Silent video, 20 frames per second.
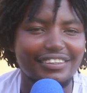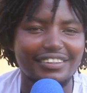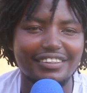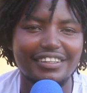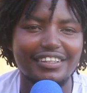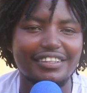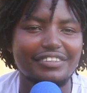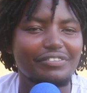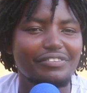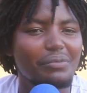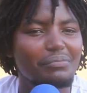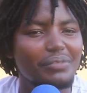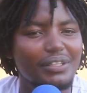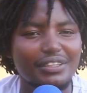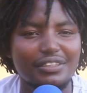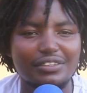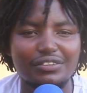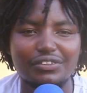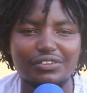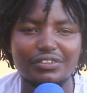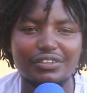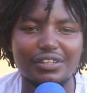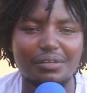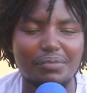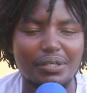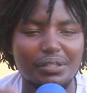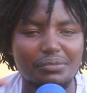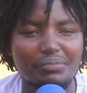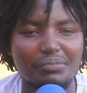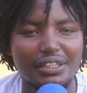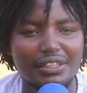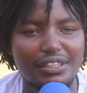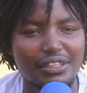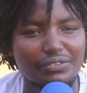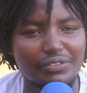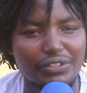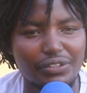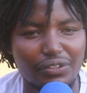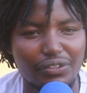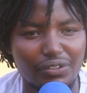The development is not about
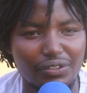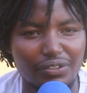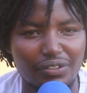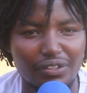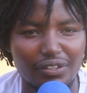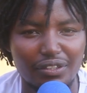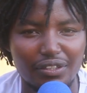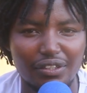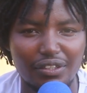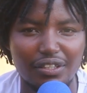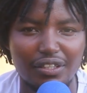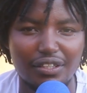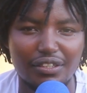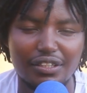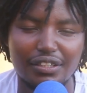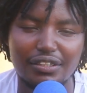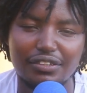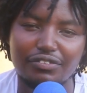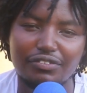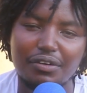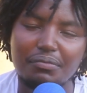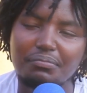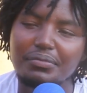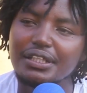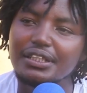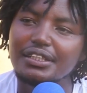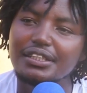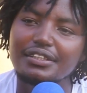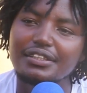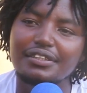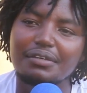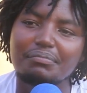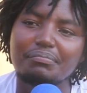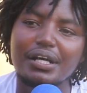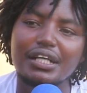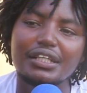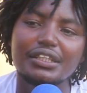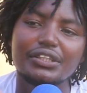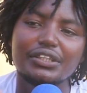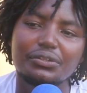material. The development is
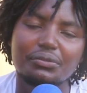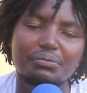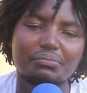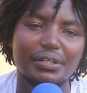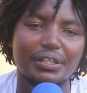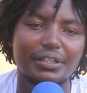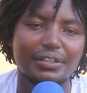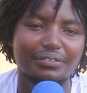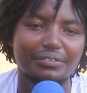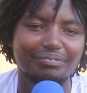about human,